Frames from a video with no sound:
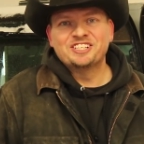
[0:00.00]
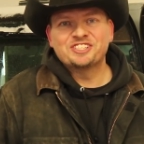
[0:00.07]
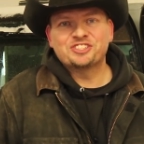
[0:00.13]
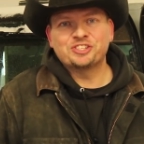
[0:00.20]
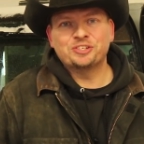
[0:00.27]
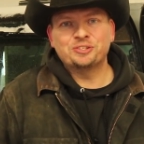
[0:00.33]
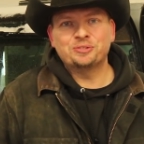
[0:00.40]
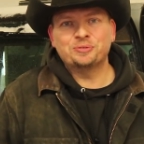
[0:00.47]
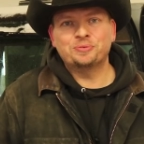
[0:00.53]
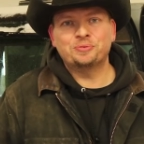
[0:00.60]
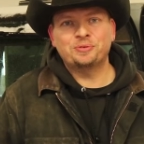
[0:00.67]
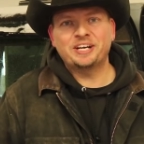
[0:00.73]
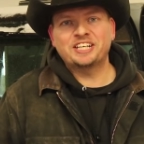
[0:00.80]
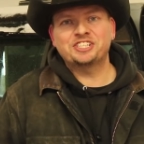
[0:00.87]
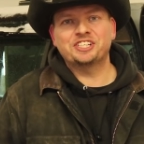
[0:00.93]
So
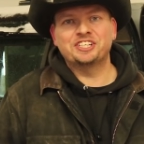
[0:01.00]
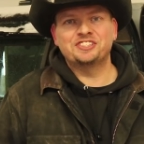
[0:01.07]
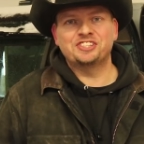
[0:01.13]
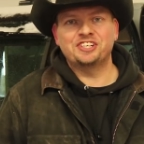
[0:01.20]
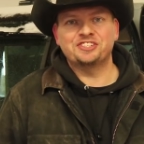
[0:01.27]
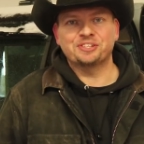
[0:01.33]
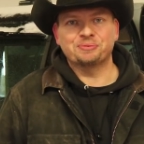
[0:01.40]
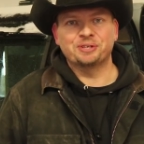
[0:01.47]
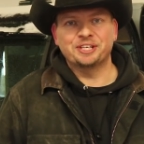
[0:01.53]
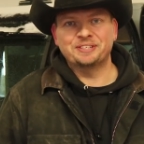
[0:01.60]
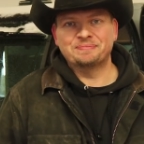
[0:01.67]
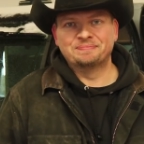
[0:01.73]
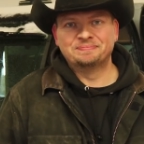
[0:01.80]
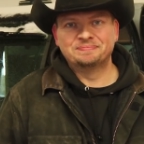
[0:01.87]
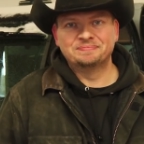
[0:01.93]
ranching is easy, right?
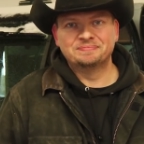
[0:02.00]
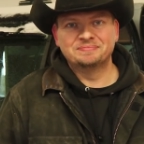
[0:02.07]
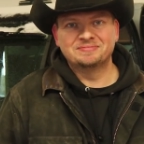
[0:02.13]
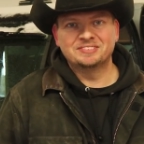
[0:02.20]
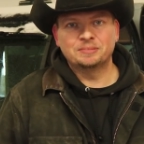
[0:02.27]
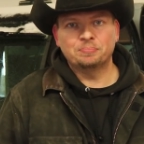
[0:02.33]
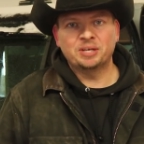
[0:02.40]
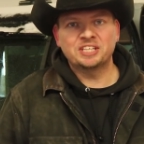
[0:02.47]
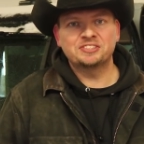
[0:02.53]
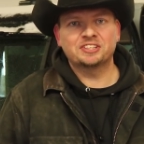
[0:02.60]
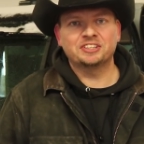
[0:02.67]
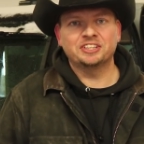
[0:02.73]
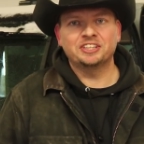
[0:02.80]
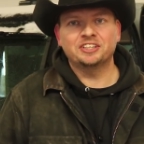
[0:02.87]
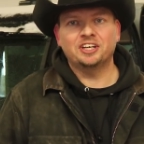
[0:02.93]

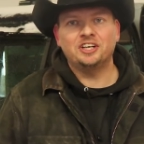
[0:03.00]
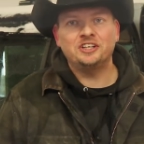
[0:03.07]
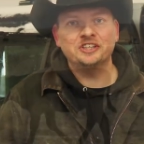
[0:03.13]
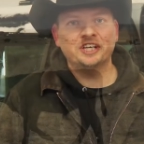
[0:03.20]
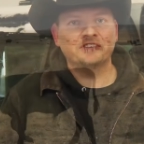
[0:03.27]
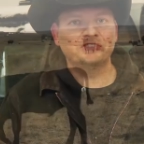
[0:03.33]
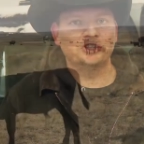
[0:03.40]
Basically, all you have